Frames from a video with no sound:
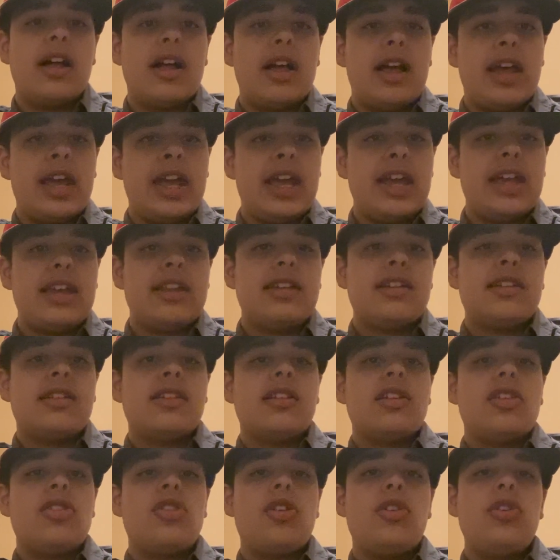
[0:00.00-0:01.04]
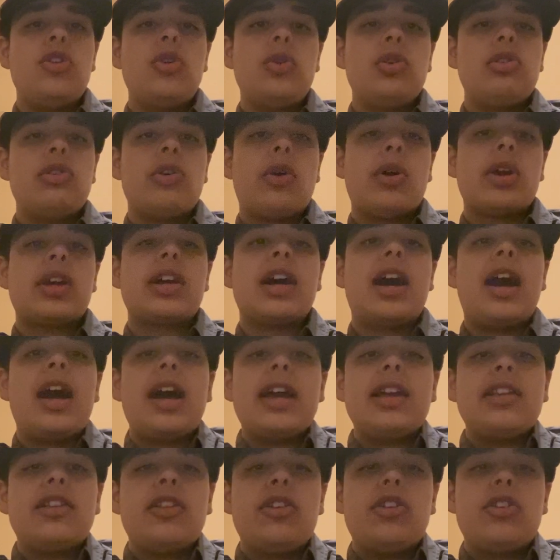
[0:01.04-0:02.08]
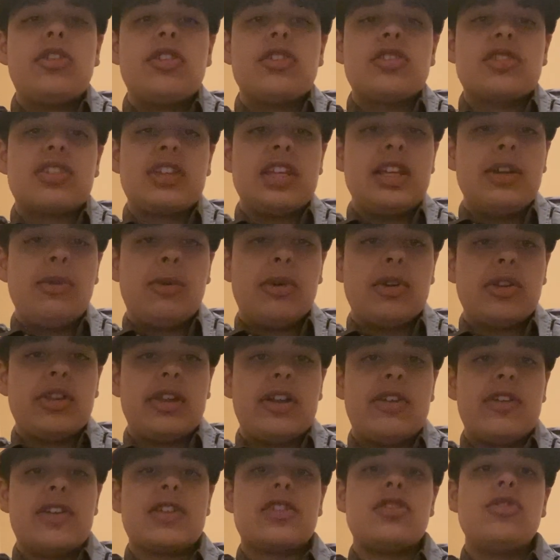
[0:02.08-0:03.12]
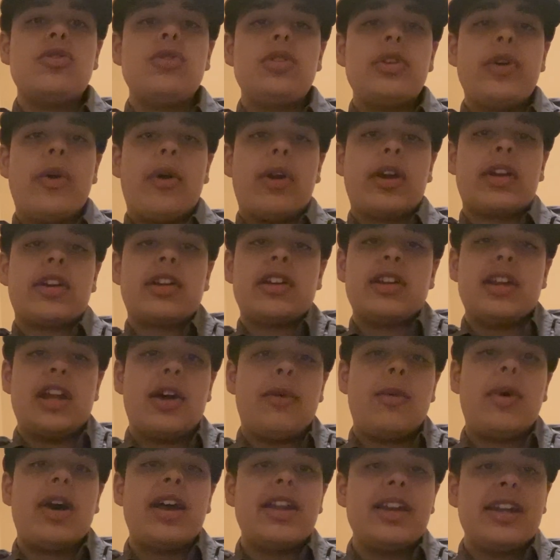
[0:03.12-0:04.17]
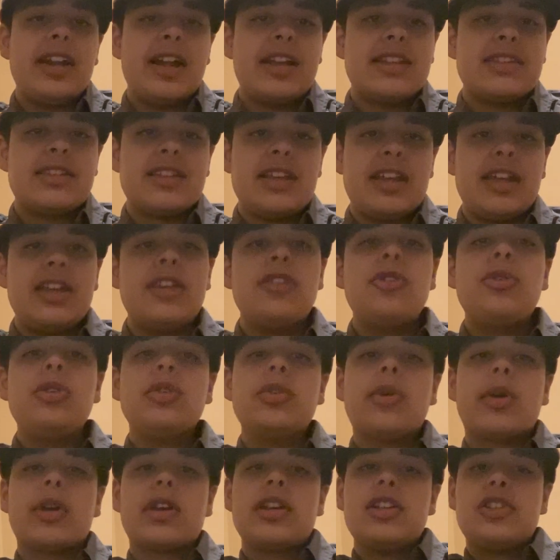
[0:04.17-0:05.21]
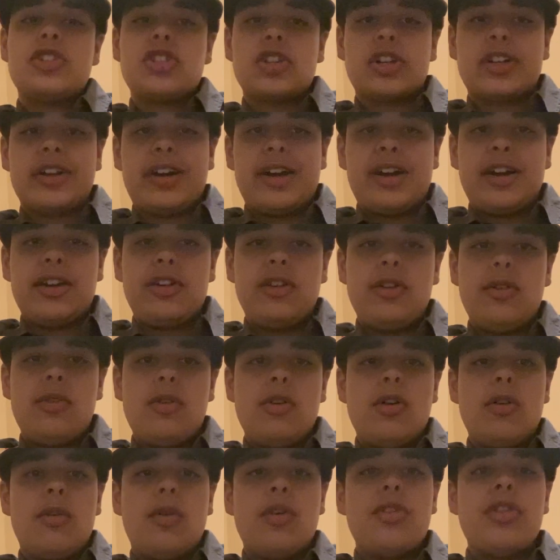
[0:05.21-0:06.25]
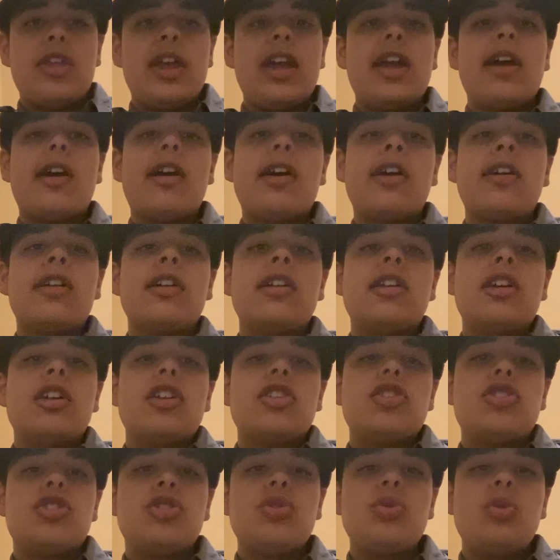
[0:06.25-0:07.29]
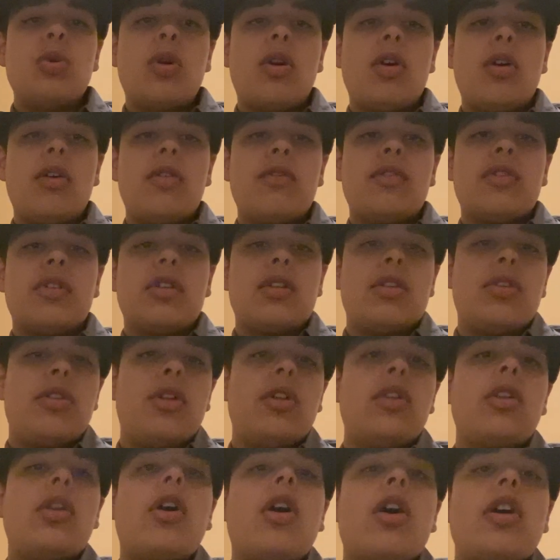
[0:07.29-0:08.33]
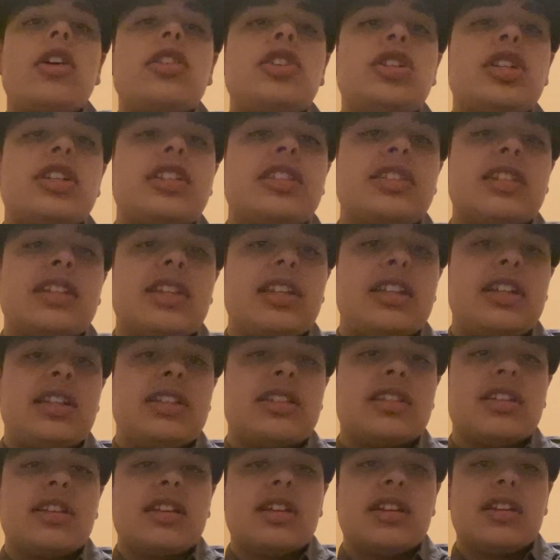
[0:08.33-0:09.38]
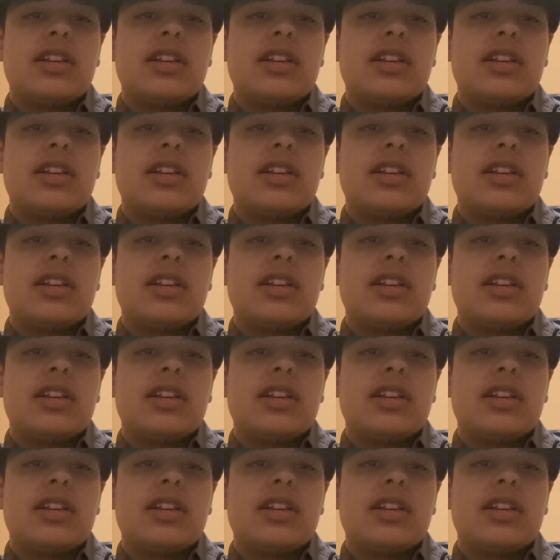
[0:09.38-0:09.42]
and the New York Islanders. Keyword there is New York. Now, why did I say New York and Chicago? Well, they are two of the largest cities